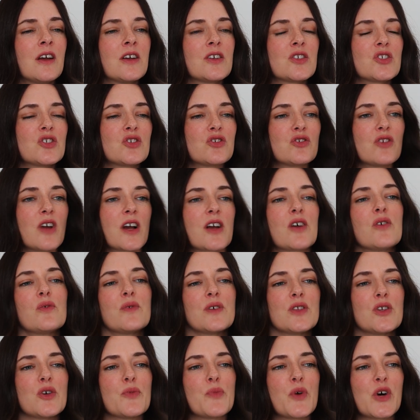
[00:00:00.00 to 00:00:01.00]
struggle
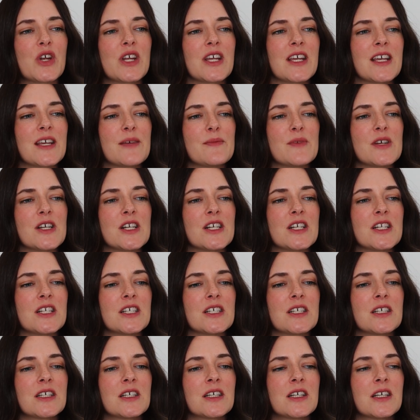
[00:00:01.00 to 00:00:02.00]
with your body
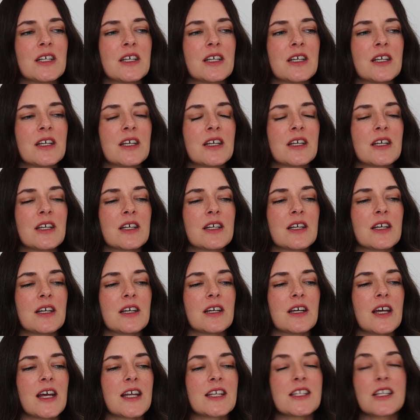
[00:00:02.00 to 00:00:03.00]
image
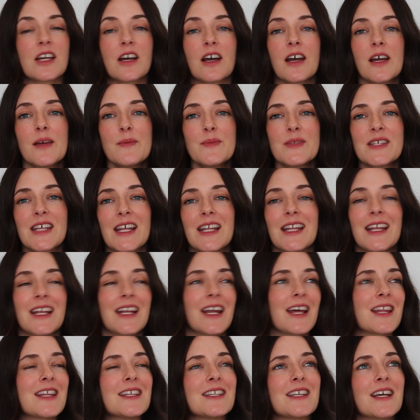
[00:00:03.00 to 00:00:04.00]
at times, and then
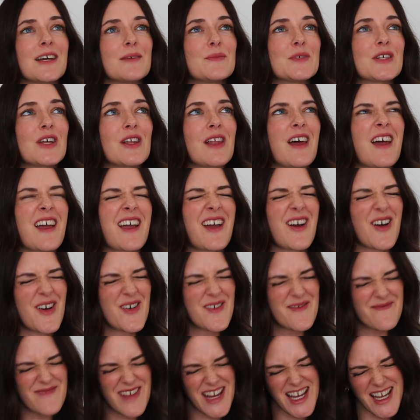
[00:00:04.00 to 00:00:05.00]
other times you're like,
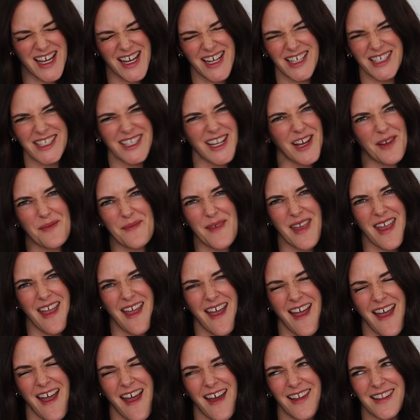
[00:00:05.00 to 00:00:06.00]
oh my god, check me
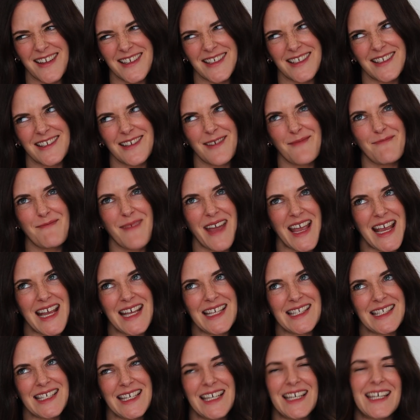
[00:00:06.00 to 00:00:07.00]
out, this is
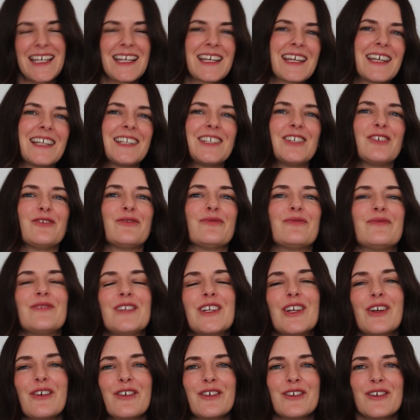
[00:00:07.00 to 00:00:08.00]
amazing, and
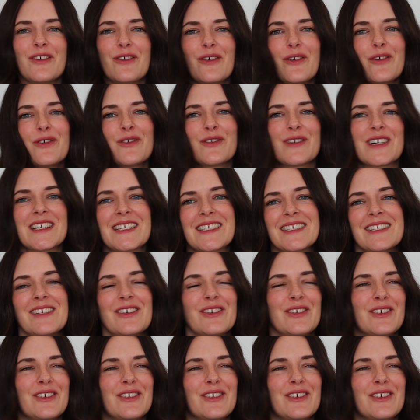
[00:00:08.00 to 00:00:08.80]
you're always